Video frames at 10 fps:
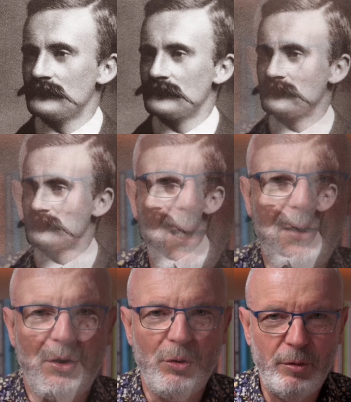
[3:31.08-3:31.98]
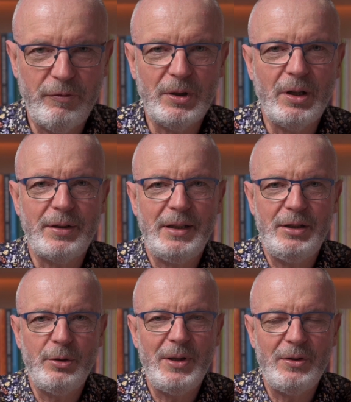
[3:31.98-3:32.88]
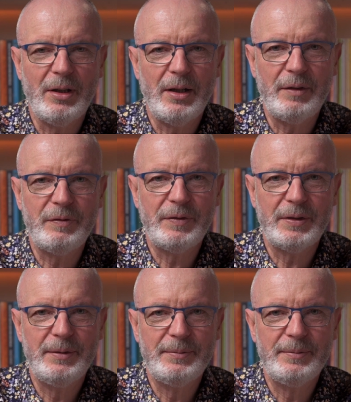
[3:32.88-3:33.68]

He packed an awful lot into his life.